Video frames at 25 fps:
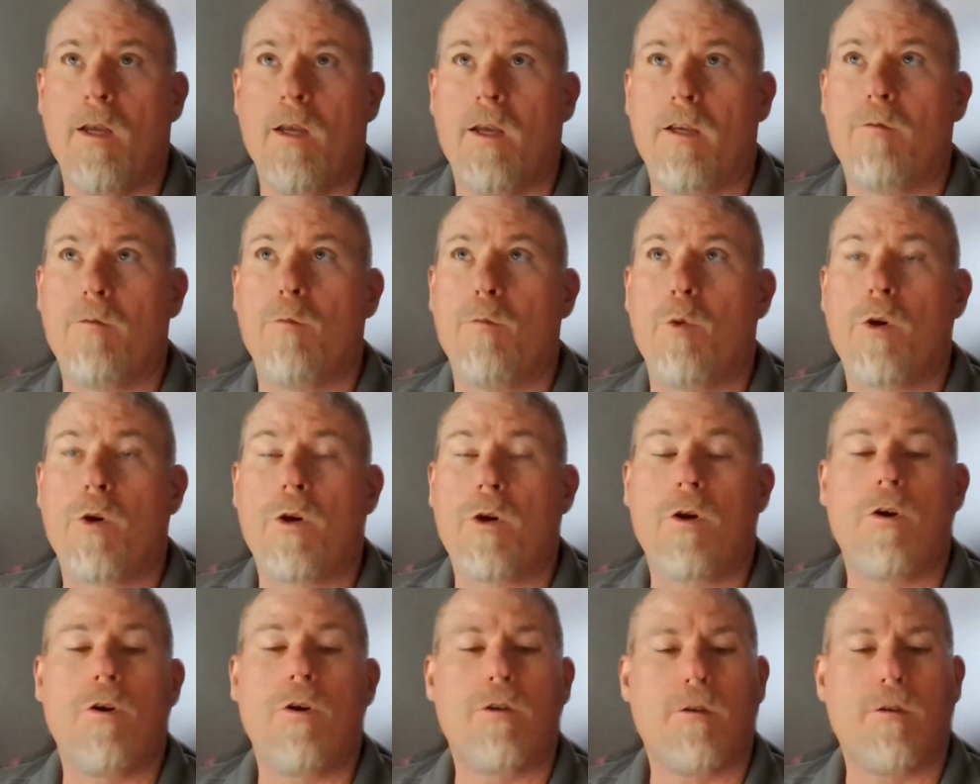is more
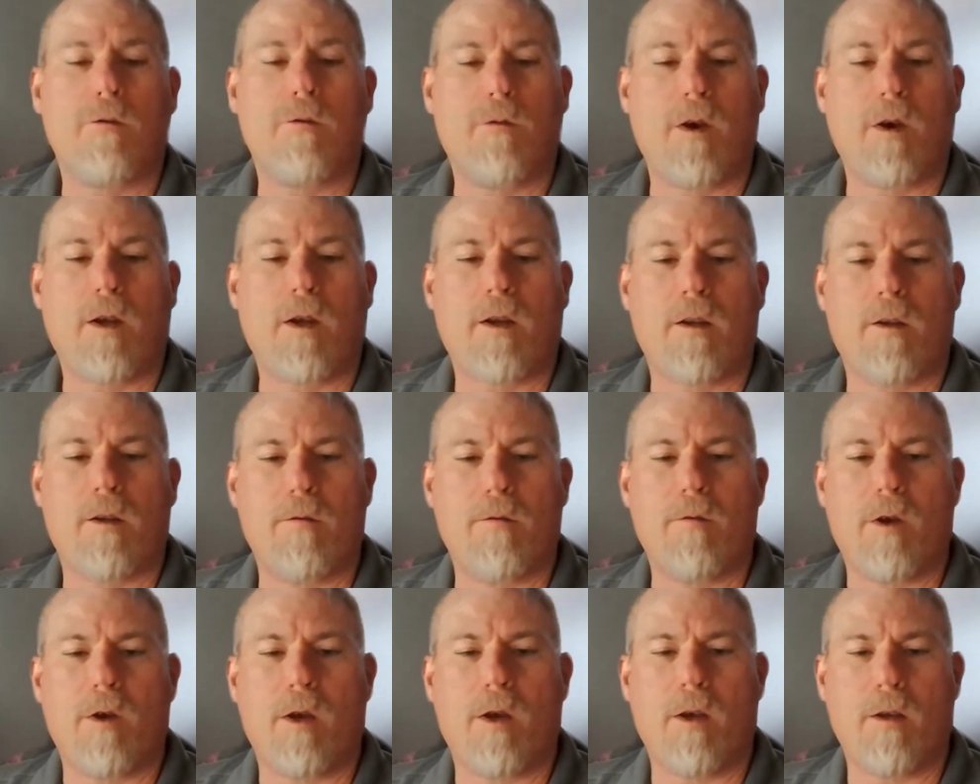cost
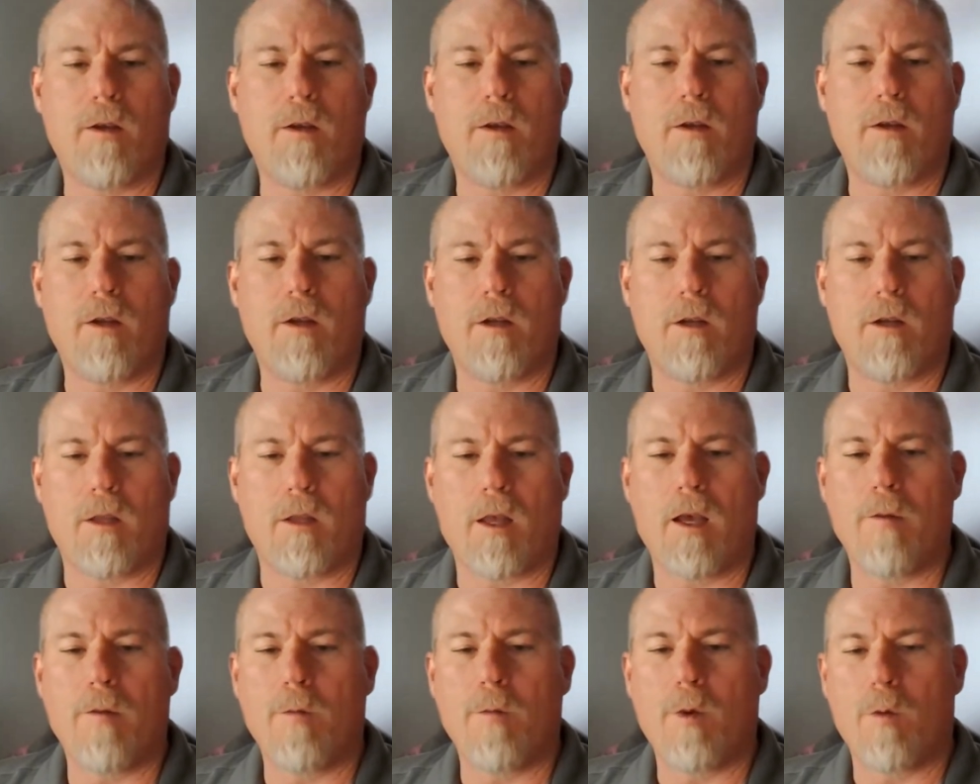effective and in
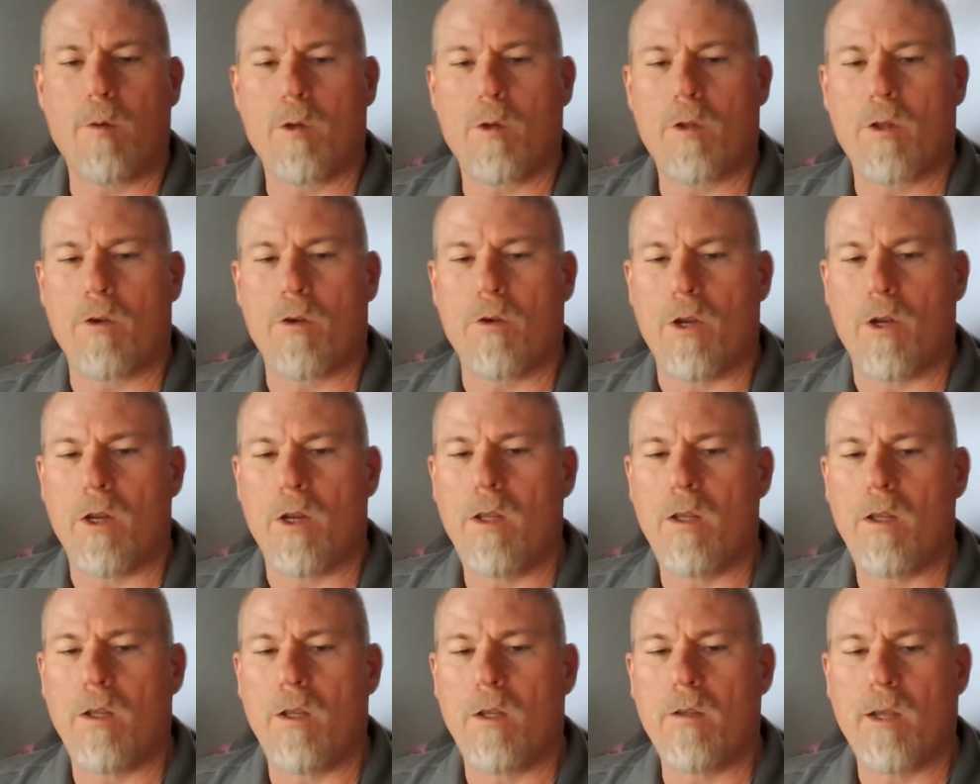alignment with their
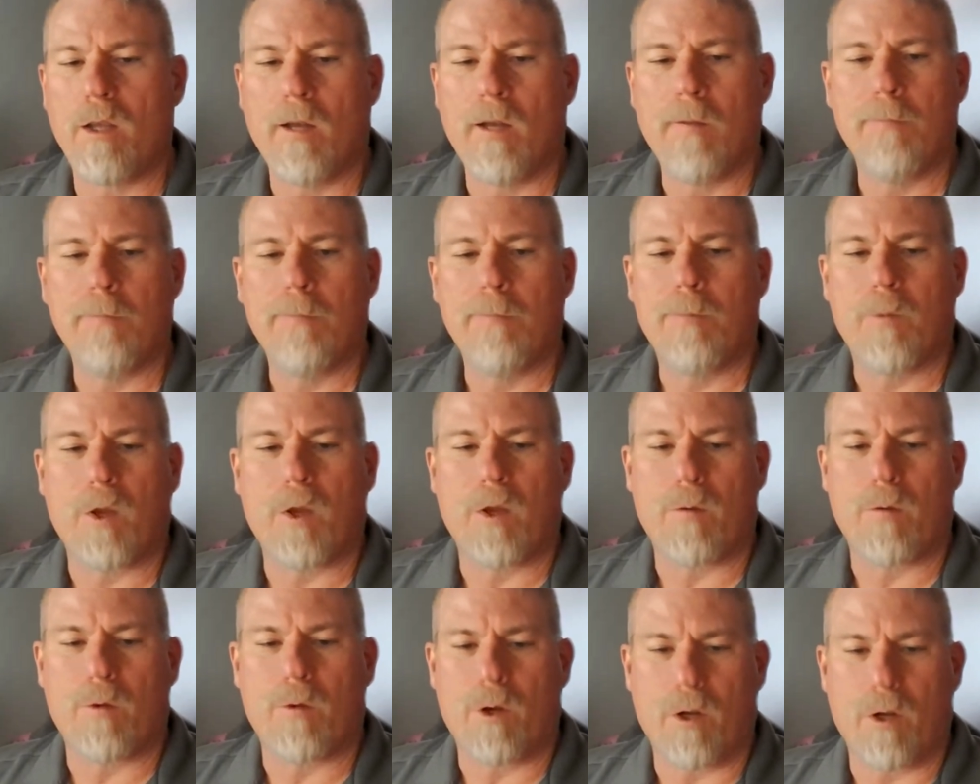needs
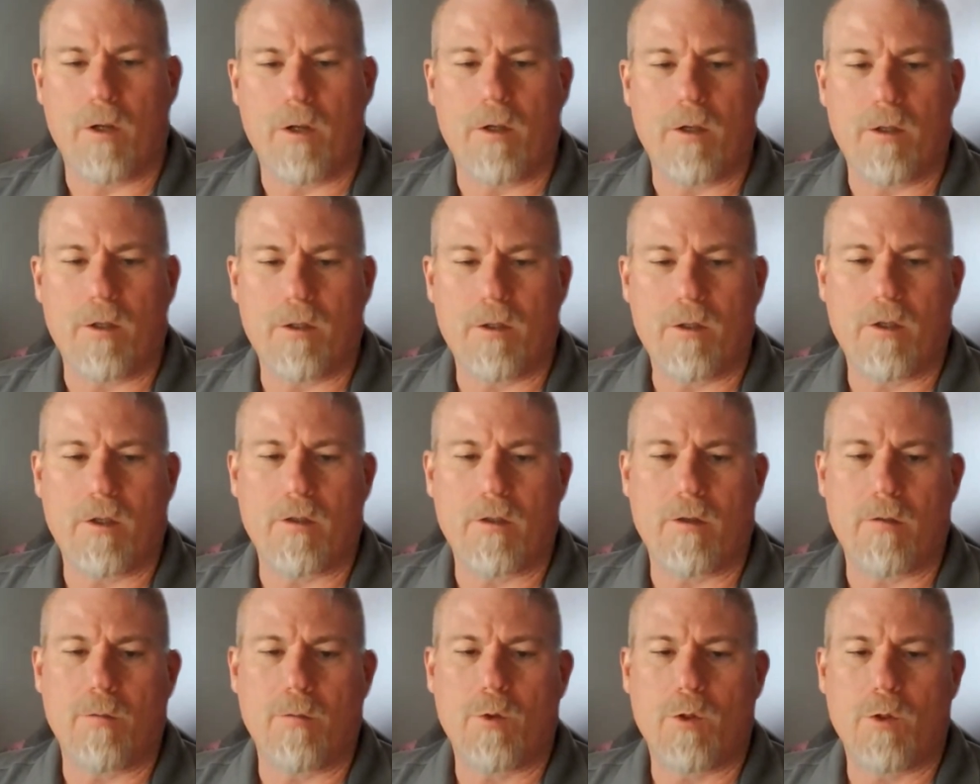than redundant
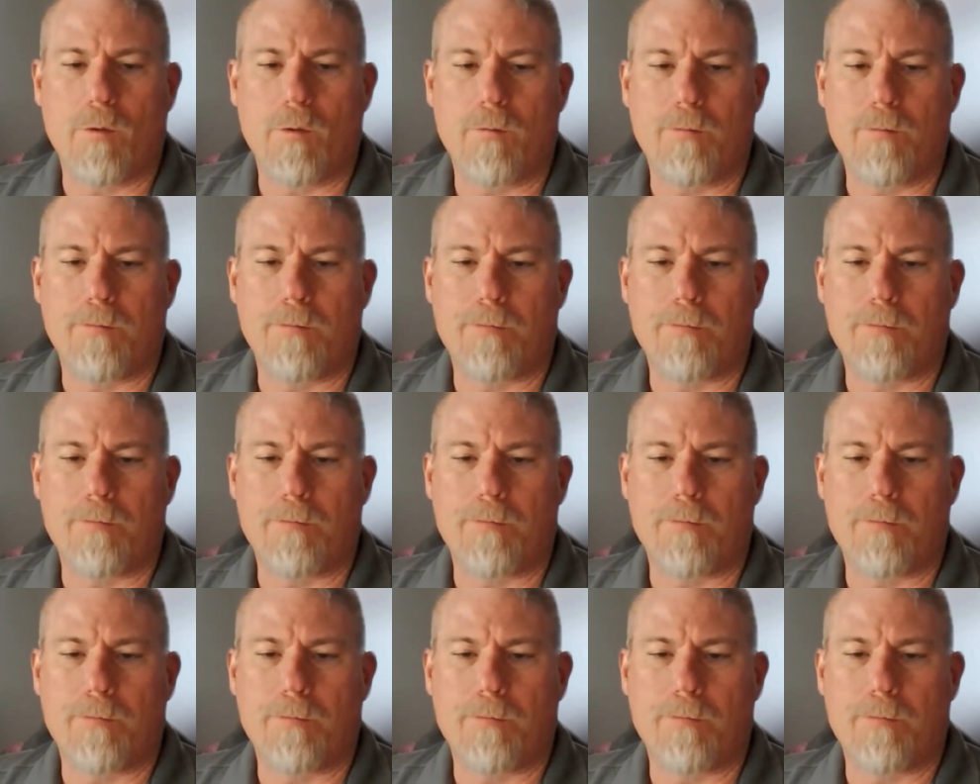systems.